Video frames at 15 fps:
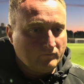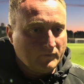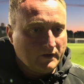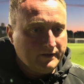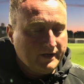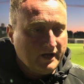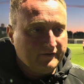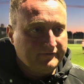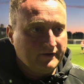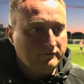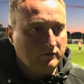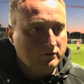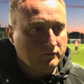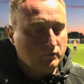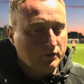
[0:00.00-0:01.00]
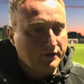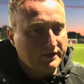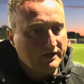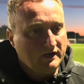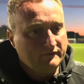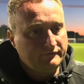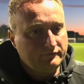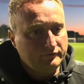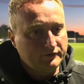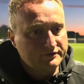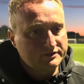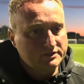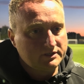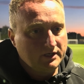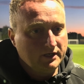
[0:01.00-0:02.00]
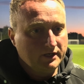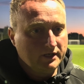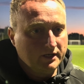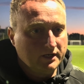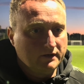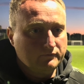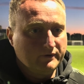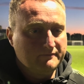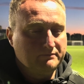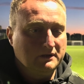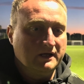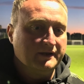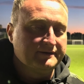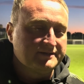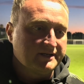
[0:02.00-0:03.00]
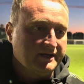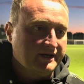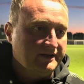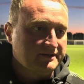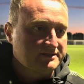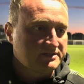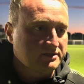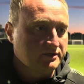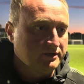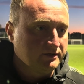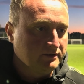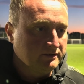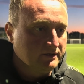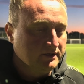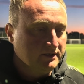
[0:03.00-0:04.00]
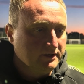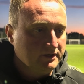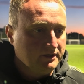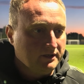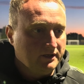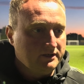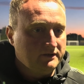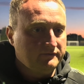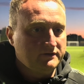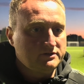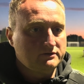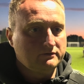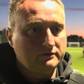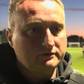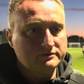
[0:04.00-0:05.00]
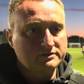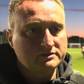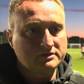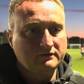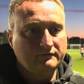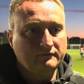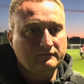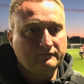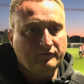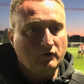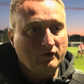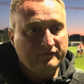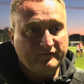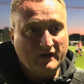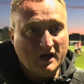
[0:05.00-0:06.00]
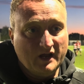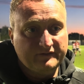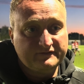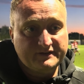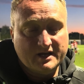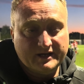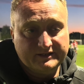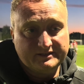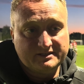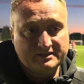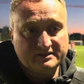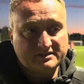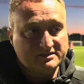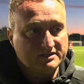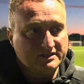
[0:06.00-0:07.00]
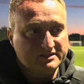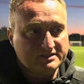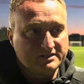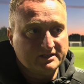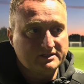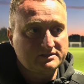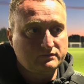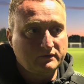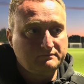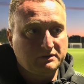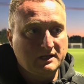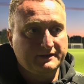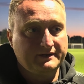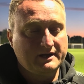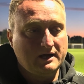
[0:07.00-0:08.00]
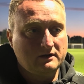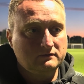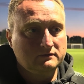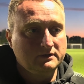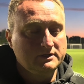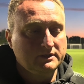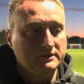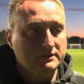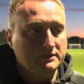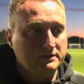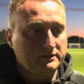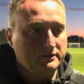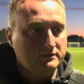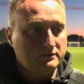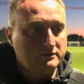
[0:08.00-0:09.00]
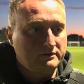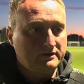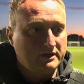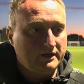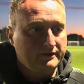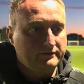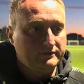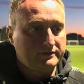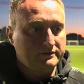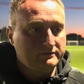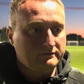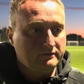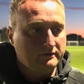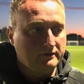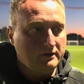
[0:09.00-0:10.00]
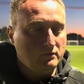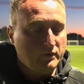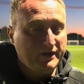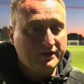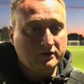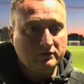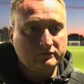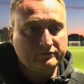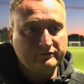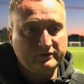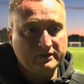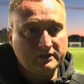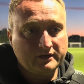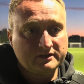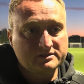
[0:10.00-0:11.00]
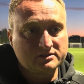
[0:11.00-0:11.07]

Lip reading: Yeah, I think it was a good workout for us. We'd planned to get certain individuals 45, 90s, 60s. We'd planned it out, kind of a week ago really.